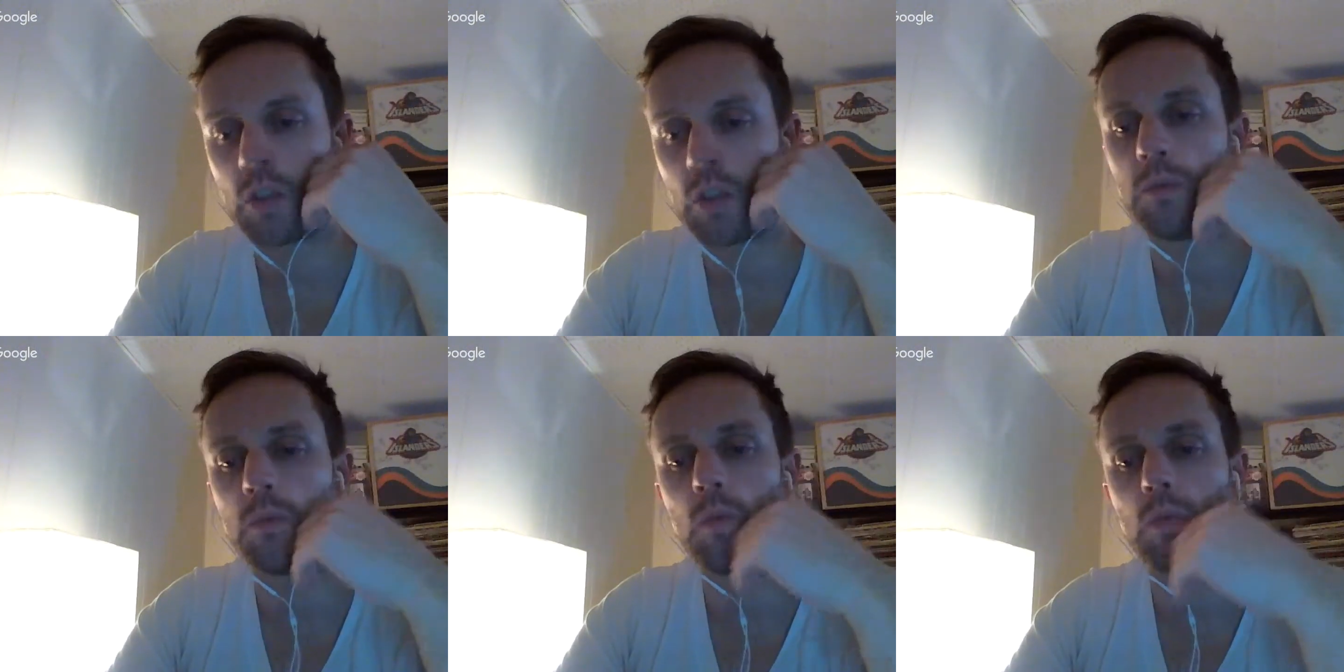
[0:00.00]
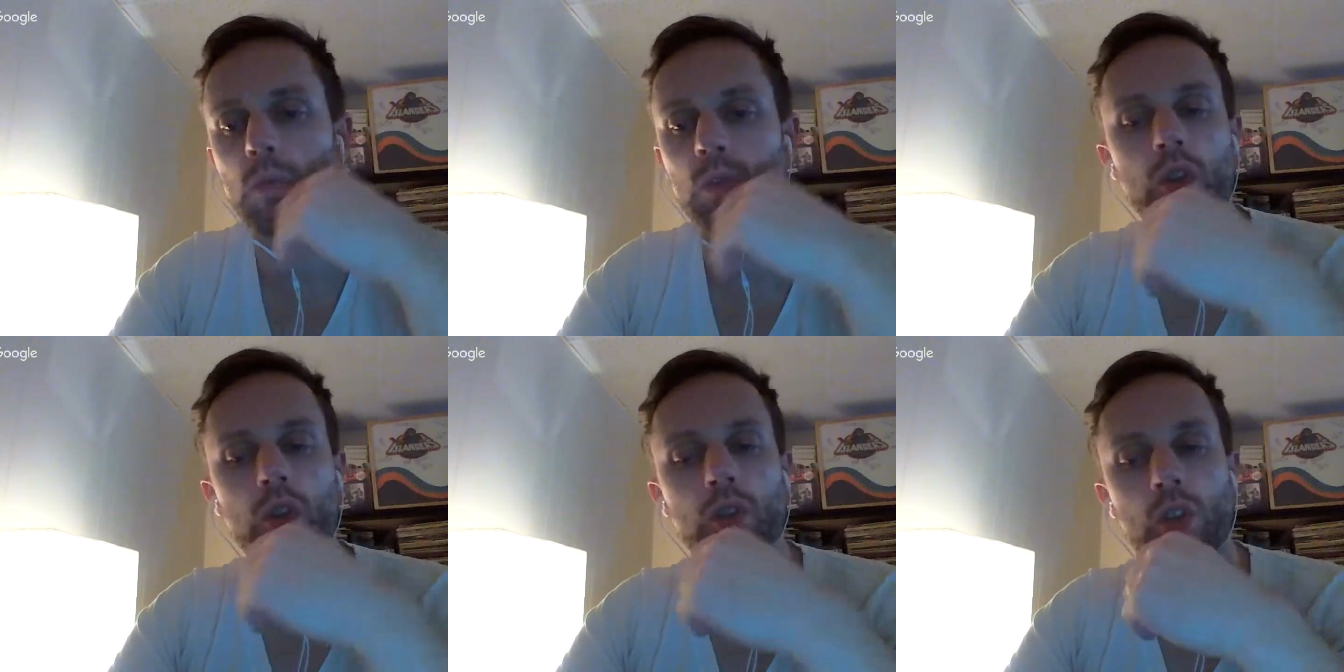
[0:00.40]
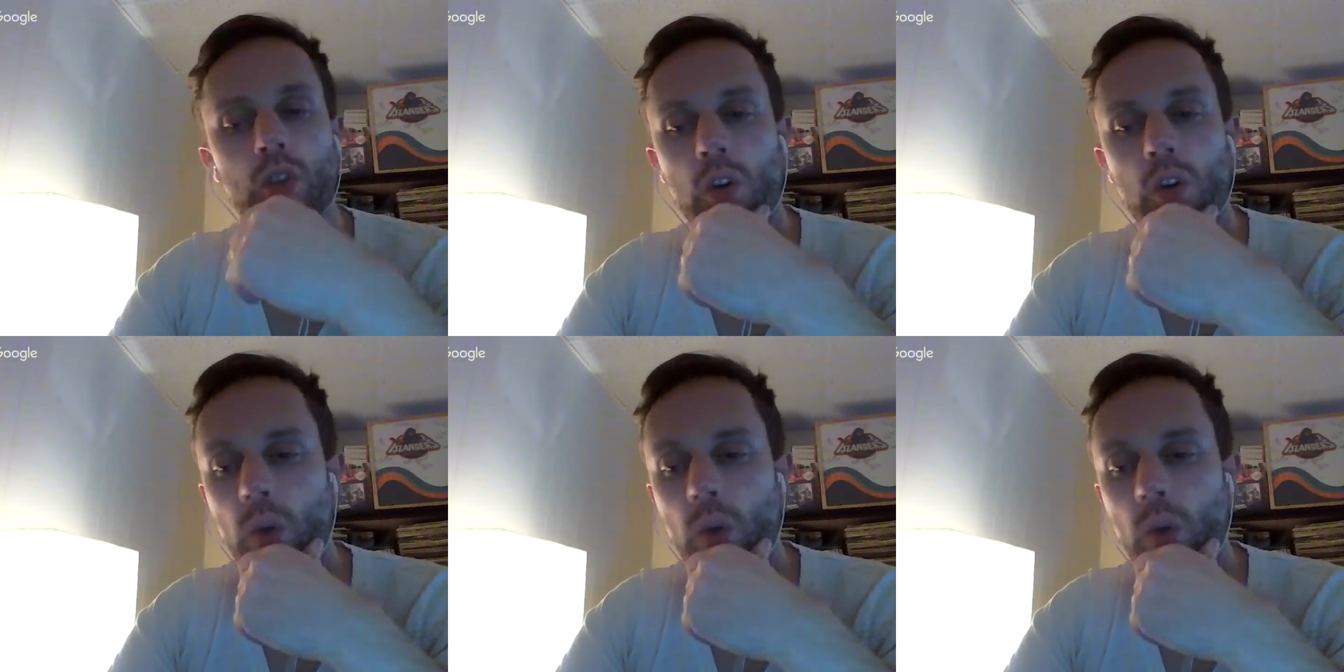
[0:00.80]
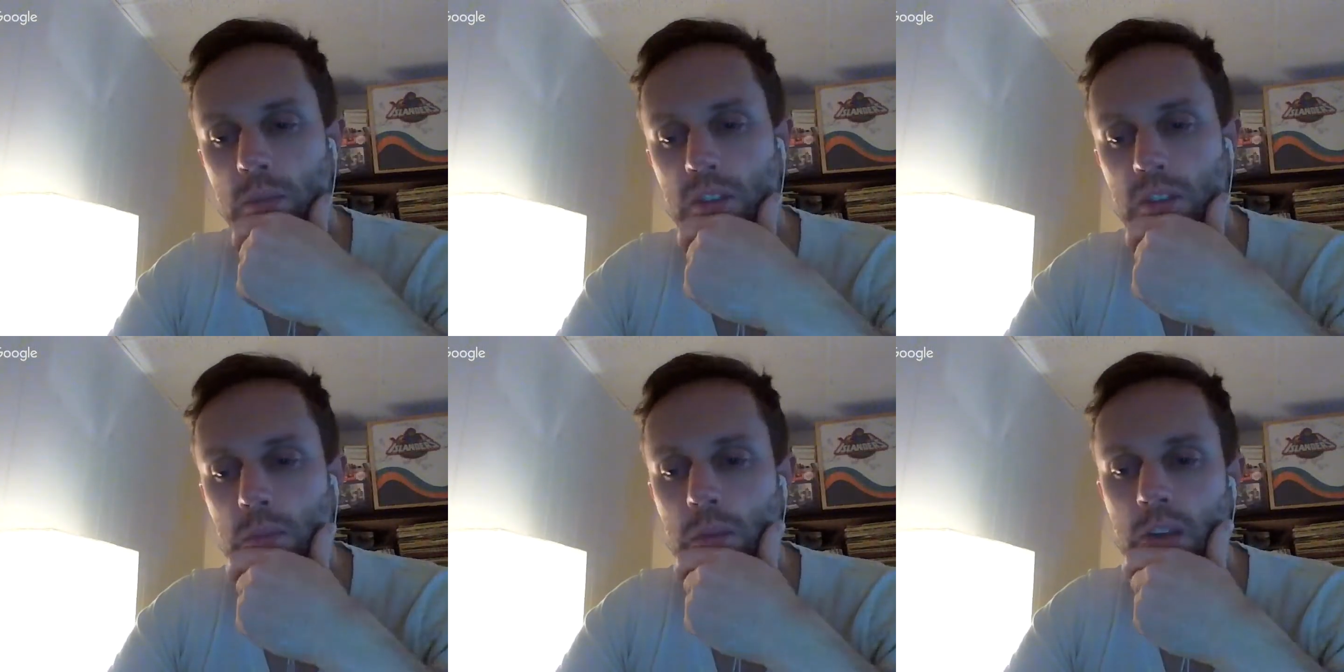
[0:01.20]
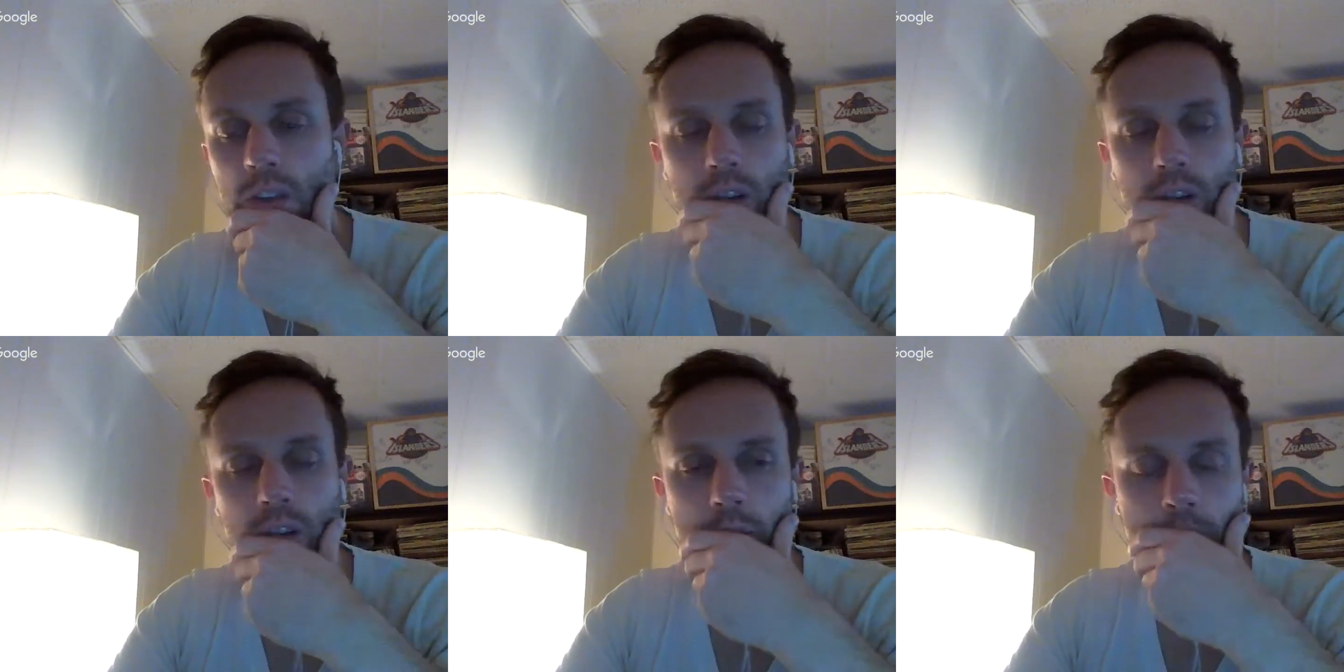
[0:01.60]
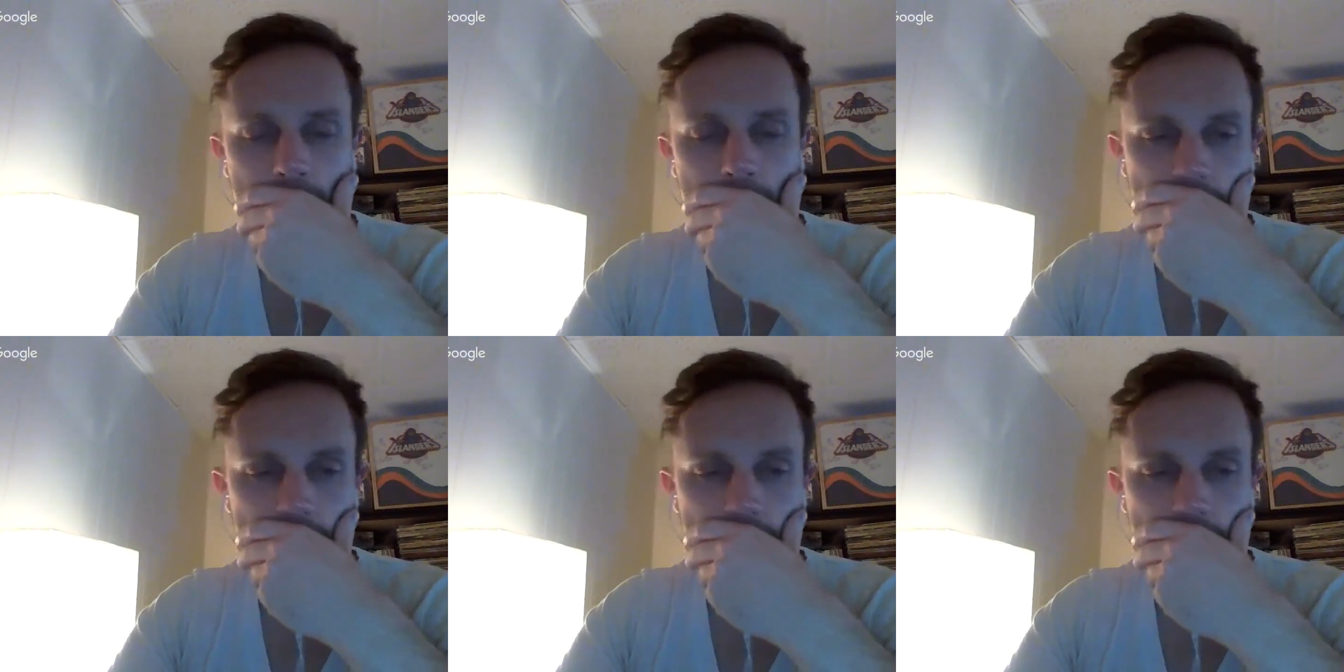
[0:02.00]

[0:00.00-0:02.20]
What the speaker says: You couldn't turn away and miss a pitch.